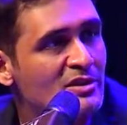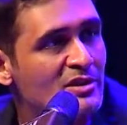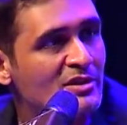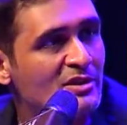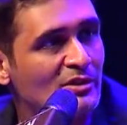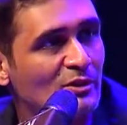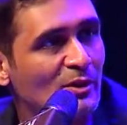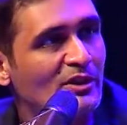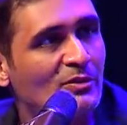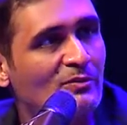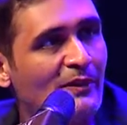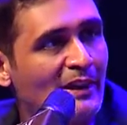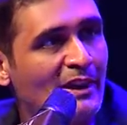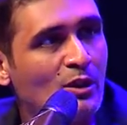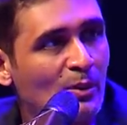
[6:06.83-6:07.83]
So it's
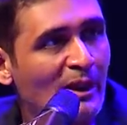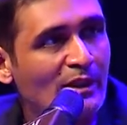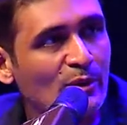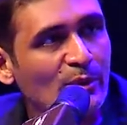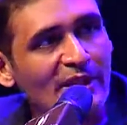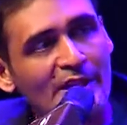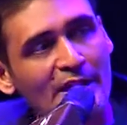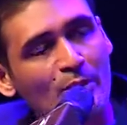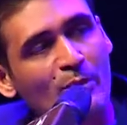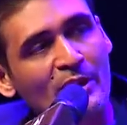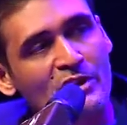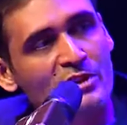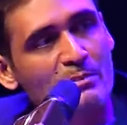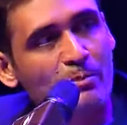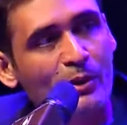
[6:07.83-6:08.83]
very quick to read. At
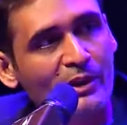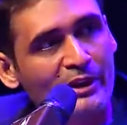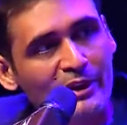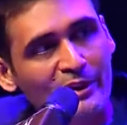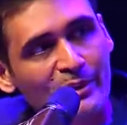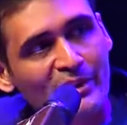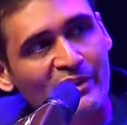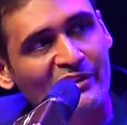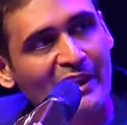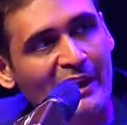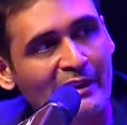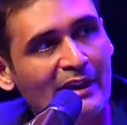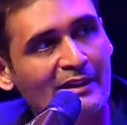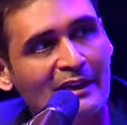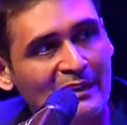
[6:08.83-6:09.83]
which point did you decide
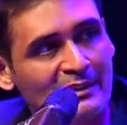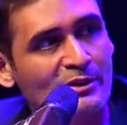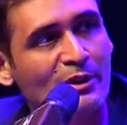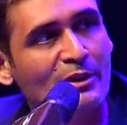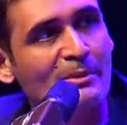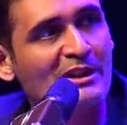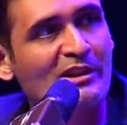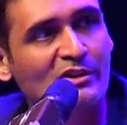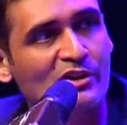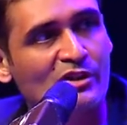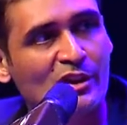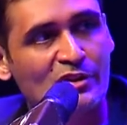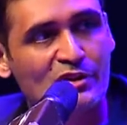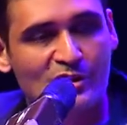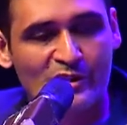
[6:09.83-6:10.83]
that that's going to be the
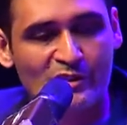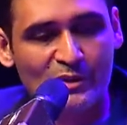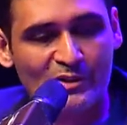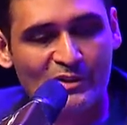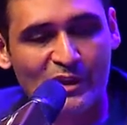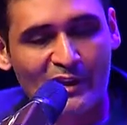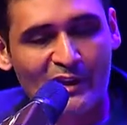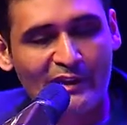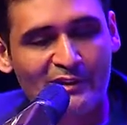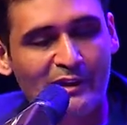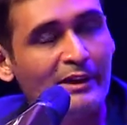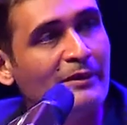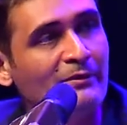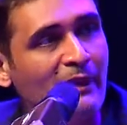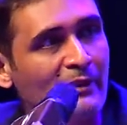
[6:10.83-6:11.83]
structure? So it's got like
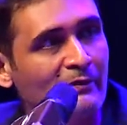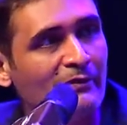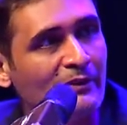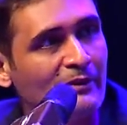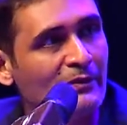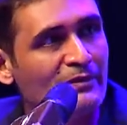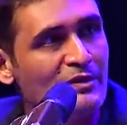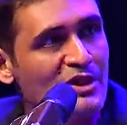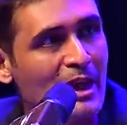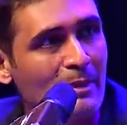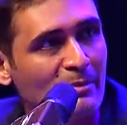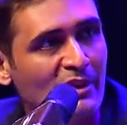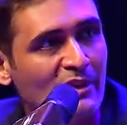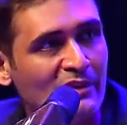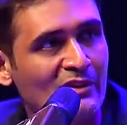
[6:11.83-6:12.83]
35 different
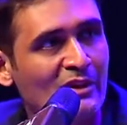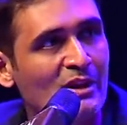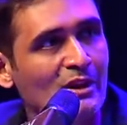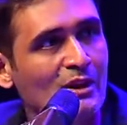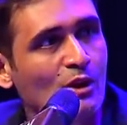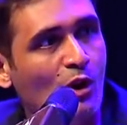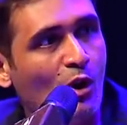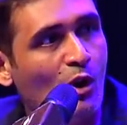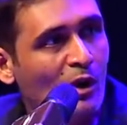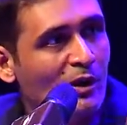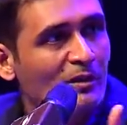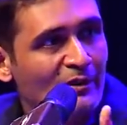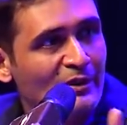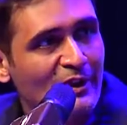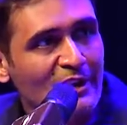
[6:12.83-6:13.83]
chapters, all
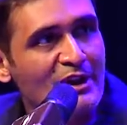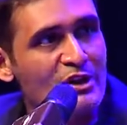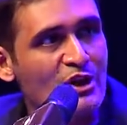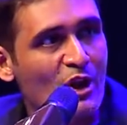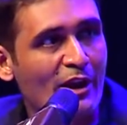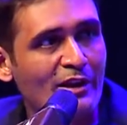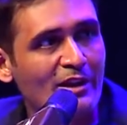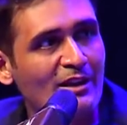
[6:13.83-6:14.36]
really short.